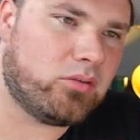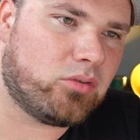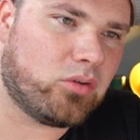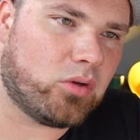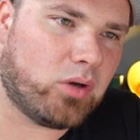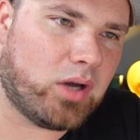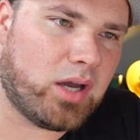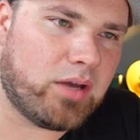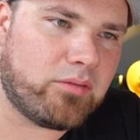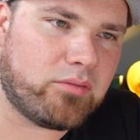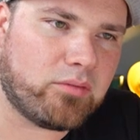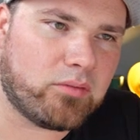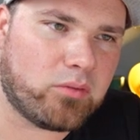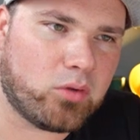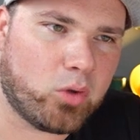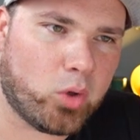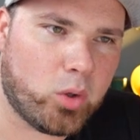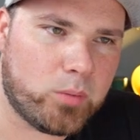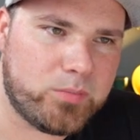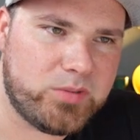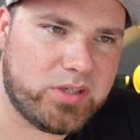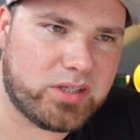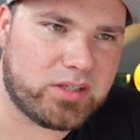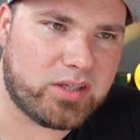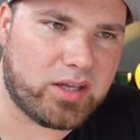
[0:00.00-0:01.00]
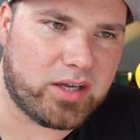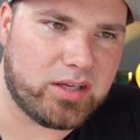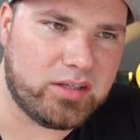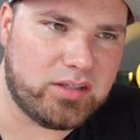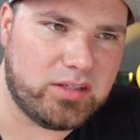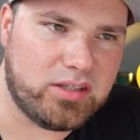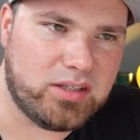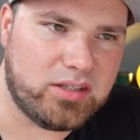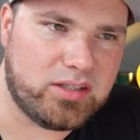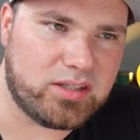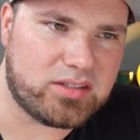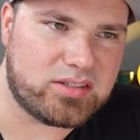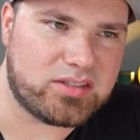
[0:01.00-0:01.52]
So I have an object
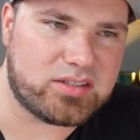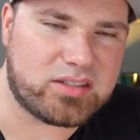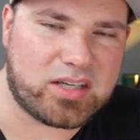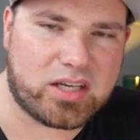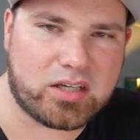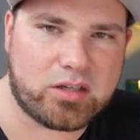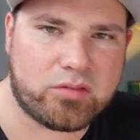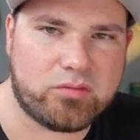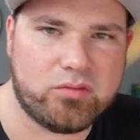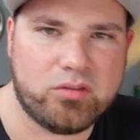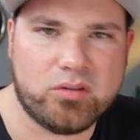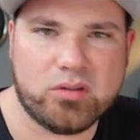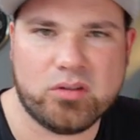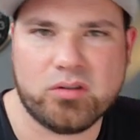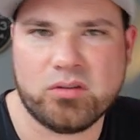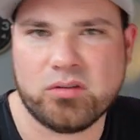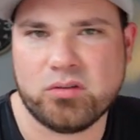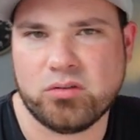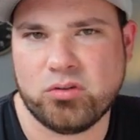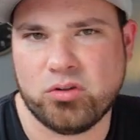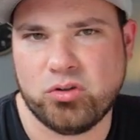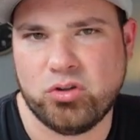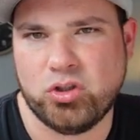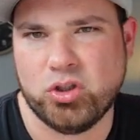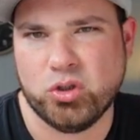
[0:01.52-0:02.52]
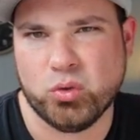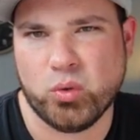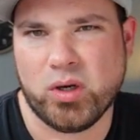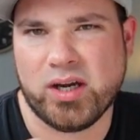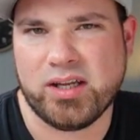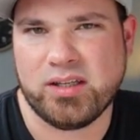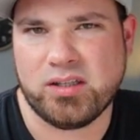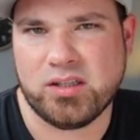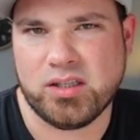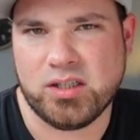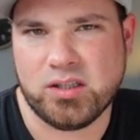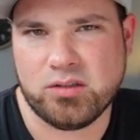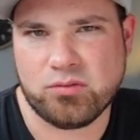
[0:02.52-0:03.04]
ID. This is kind of the
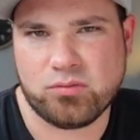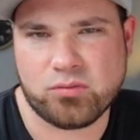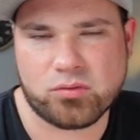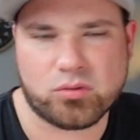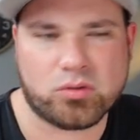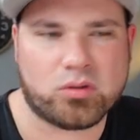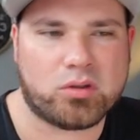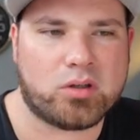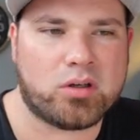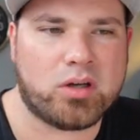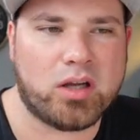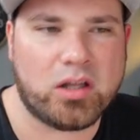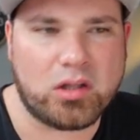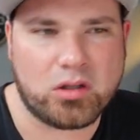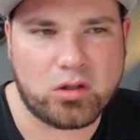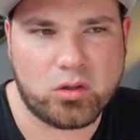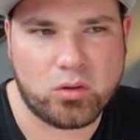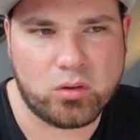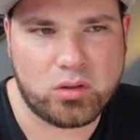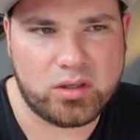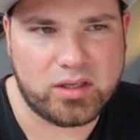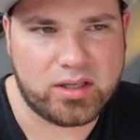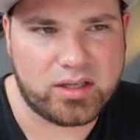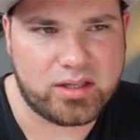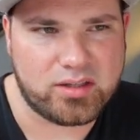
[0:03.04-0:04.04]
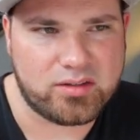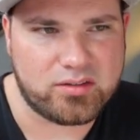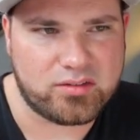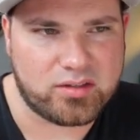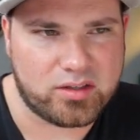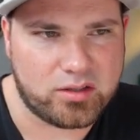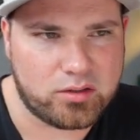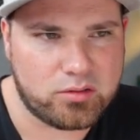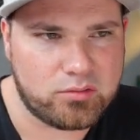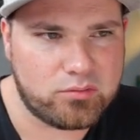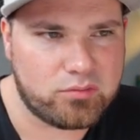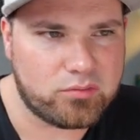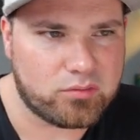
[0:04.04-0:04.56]
UID for Algolia
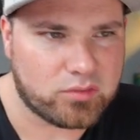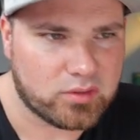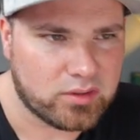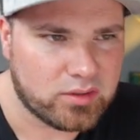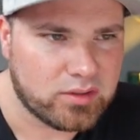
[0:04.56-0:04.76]
itself.